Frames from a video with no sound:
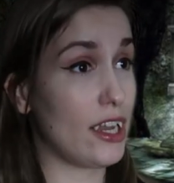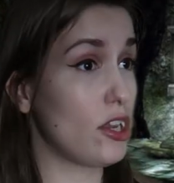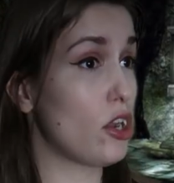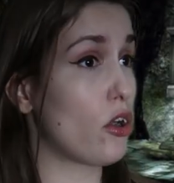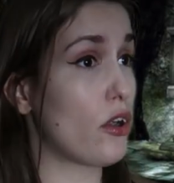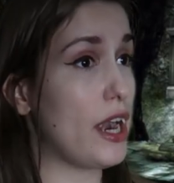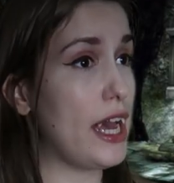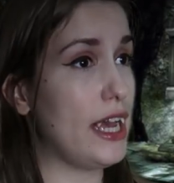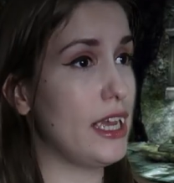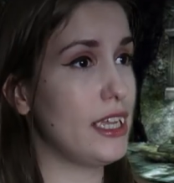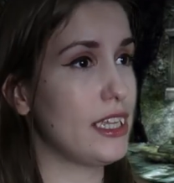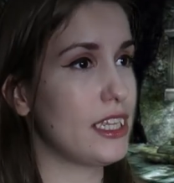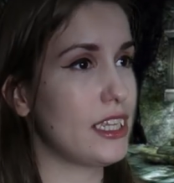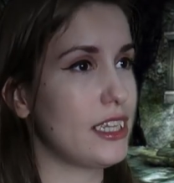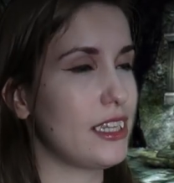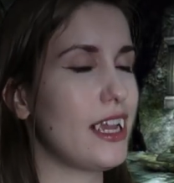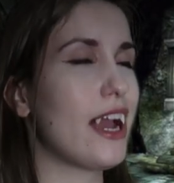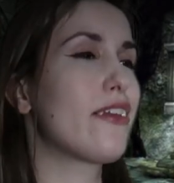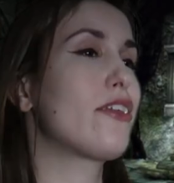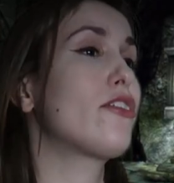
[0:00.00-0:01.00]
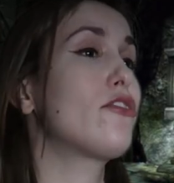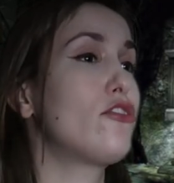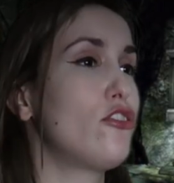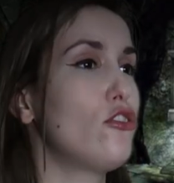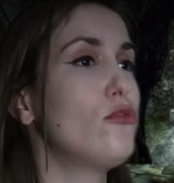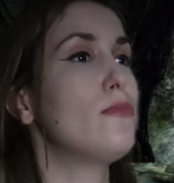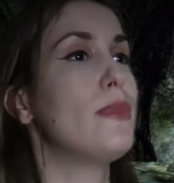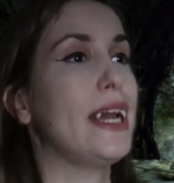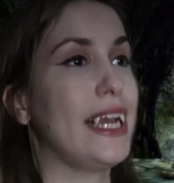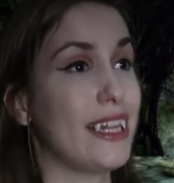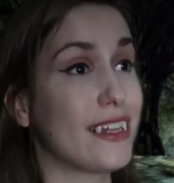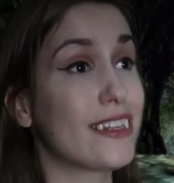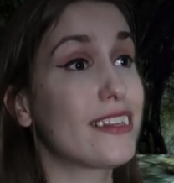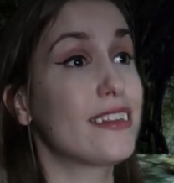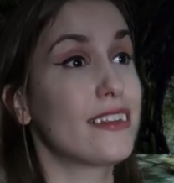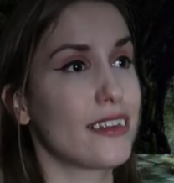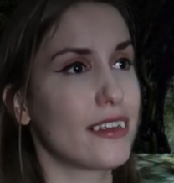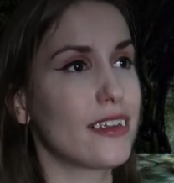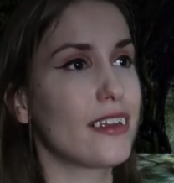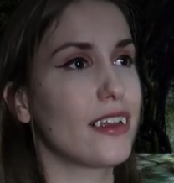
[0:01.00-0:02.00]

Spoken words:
and Laura? Yeah, they're tomb mates.